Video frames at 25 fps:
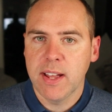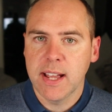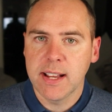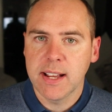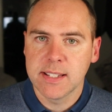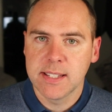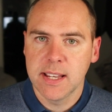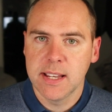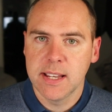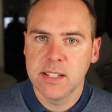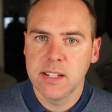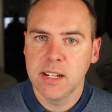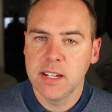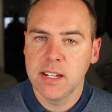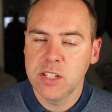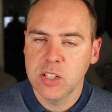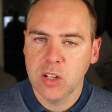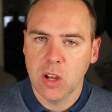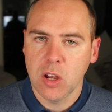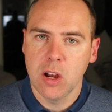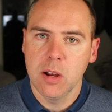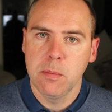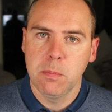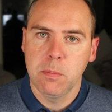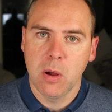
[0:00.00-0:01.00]
access to this
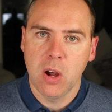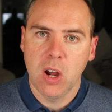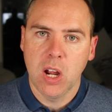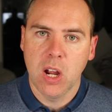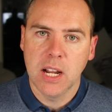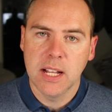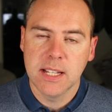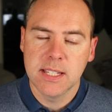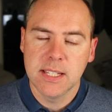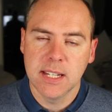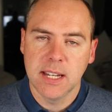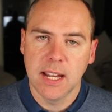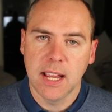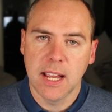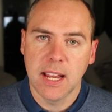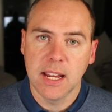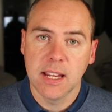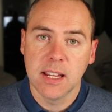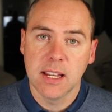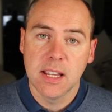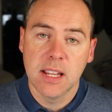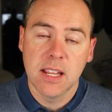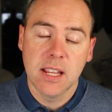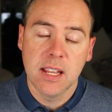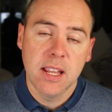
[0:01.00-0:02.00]
Copilot today.
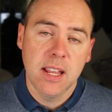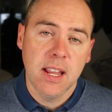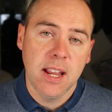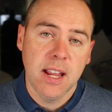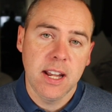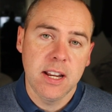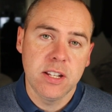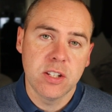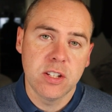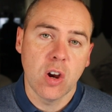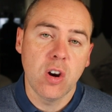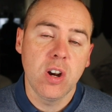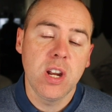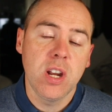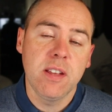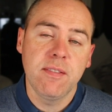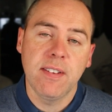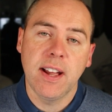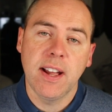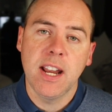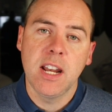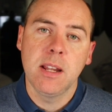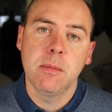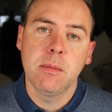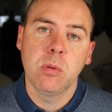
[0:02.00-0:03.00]
It is only
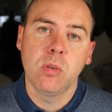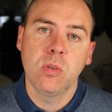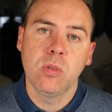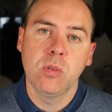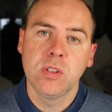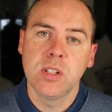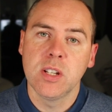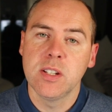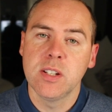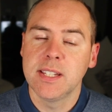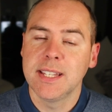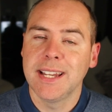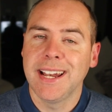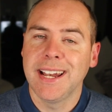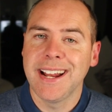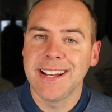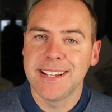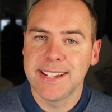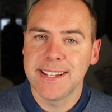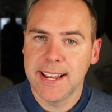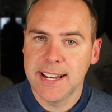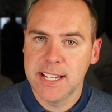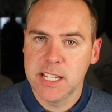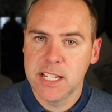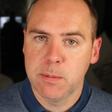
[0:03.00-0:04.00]
available to
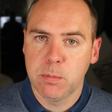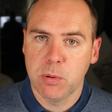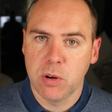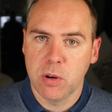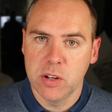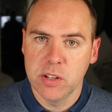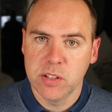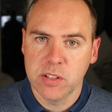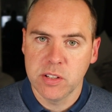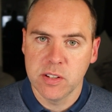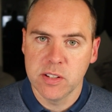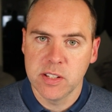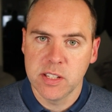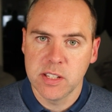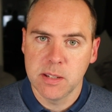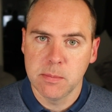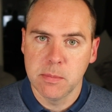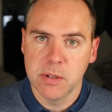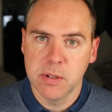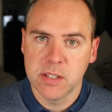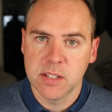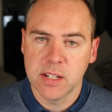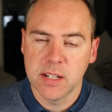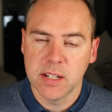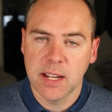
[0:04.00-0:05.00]
select enterprise
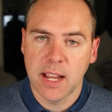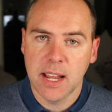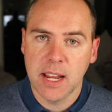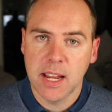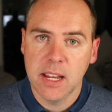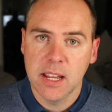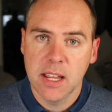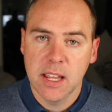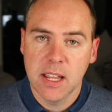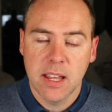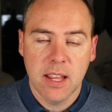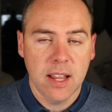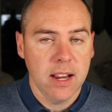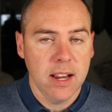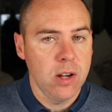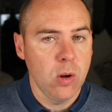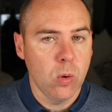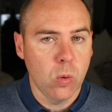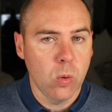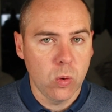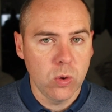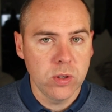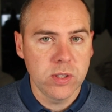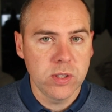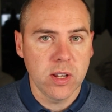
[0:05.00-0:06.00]
customers today, and it
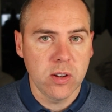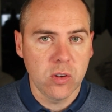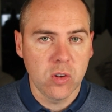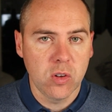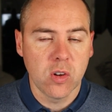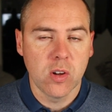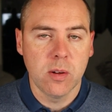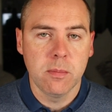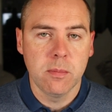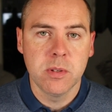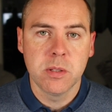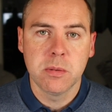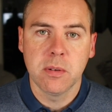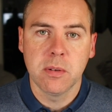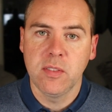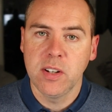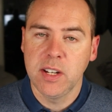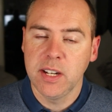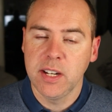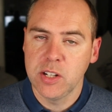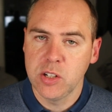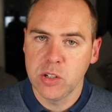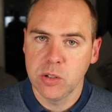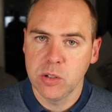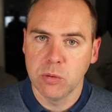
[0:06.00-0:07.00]
also comes with an
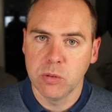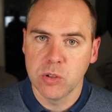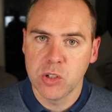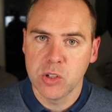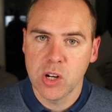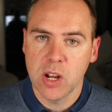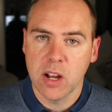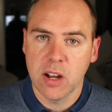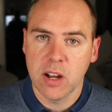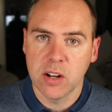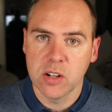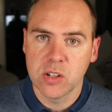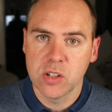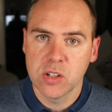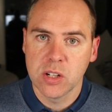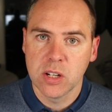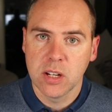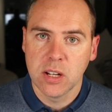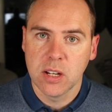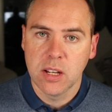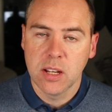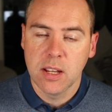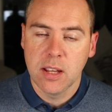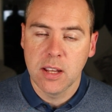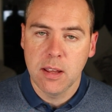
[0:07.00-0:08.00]
additional charge.
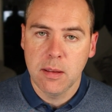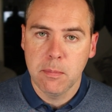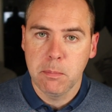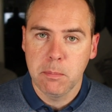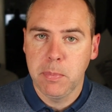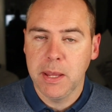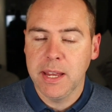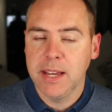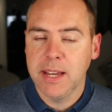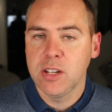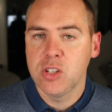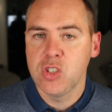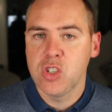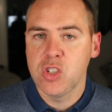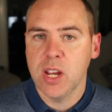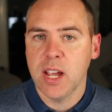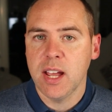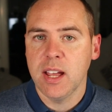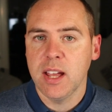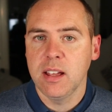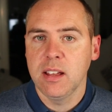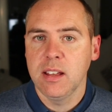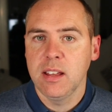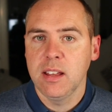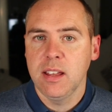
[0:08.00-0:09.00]
Bing
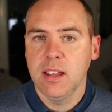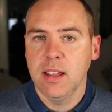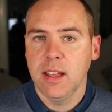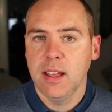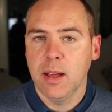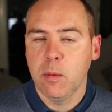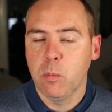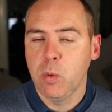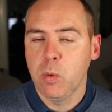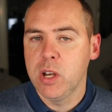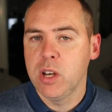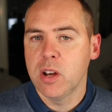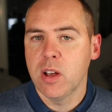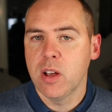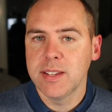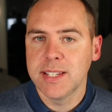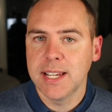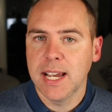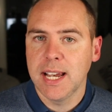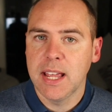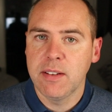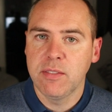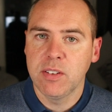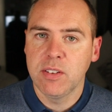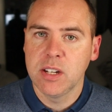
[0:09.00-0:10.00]
Chat and Windows
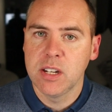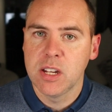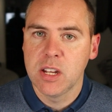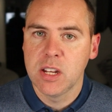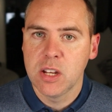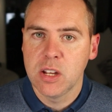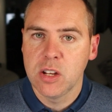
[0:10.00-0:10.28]
eleven